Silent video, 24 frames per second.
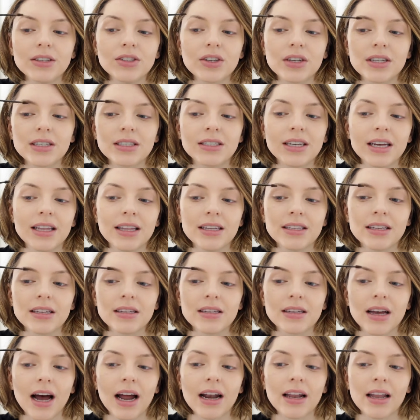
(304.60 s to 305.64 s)
as you can see, this
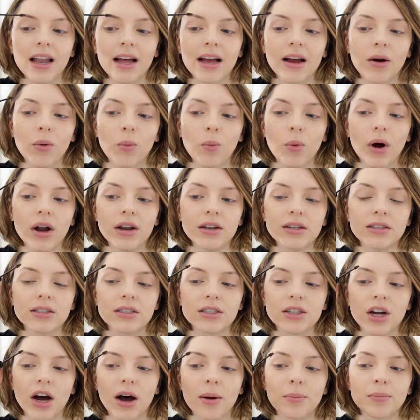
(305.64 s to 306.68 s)
is kind of like a
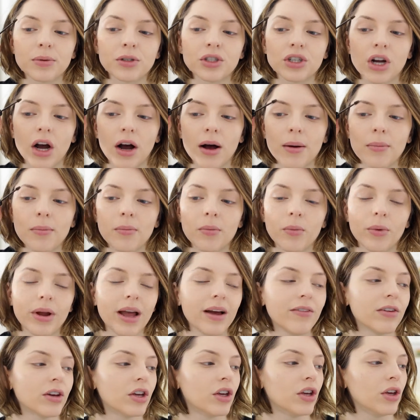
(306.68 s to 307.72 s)
one-stop shop. We
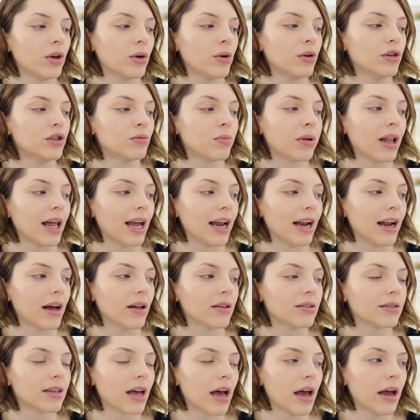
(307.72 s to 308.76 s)
have a huge plane
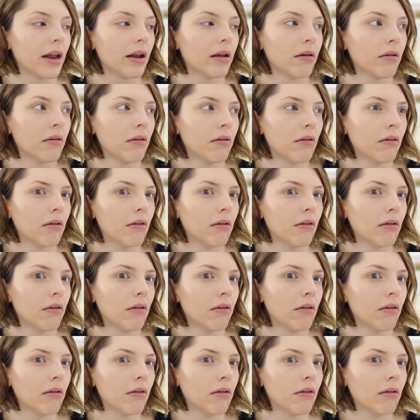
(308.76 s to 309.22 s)
outside.